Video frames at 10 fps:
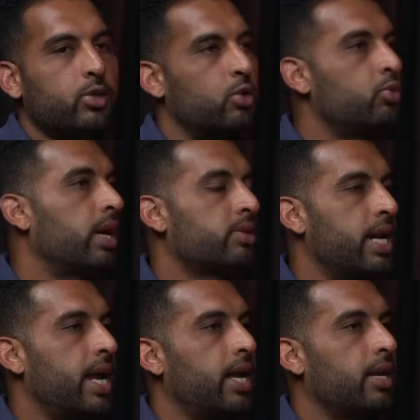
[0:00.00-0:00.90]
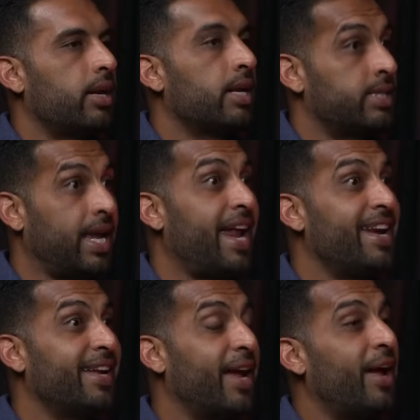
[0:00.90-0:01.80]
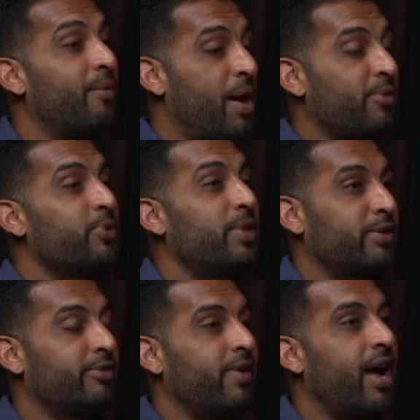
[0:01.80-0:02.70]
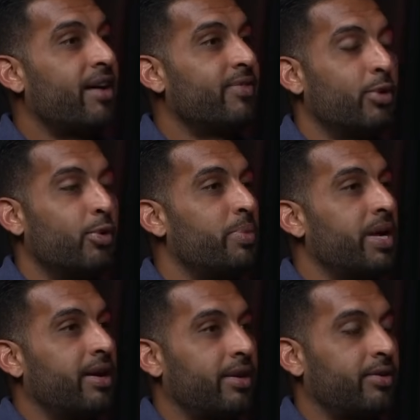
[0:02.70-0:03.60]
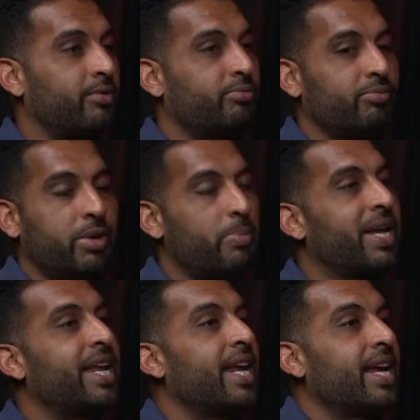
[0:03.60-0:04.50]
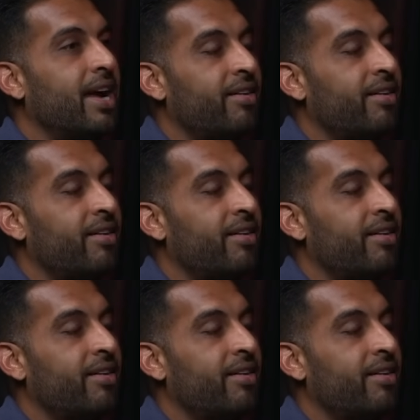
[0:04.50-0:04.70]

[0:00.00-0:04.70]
So 2008, it said around 2005 there will be the beginning